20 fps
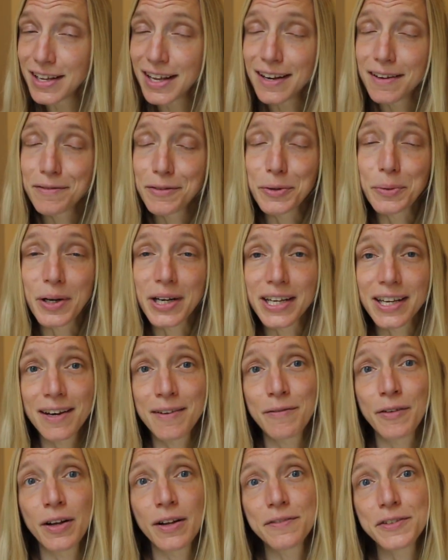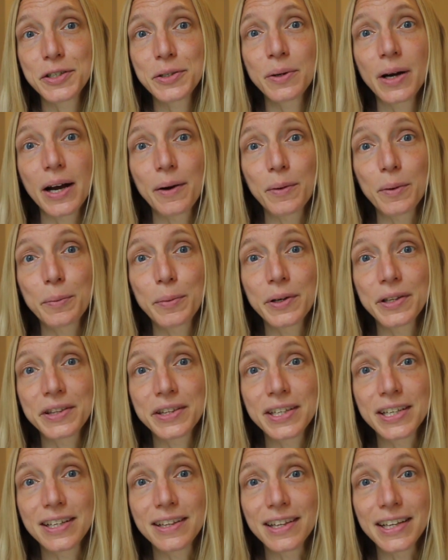And if you want to get involved too, I will
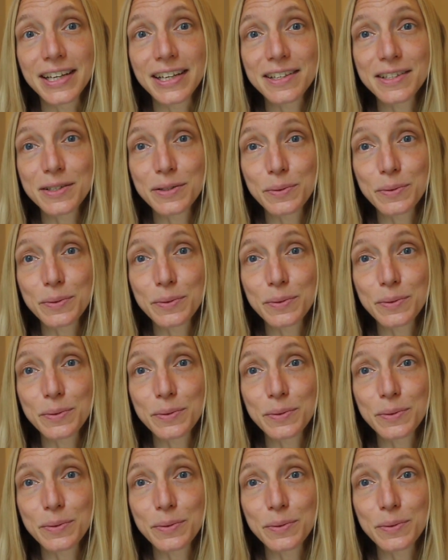put the link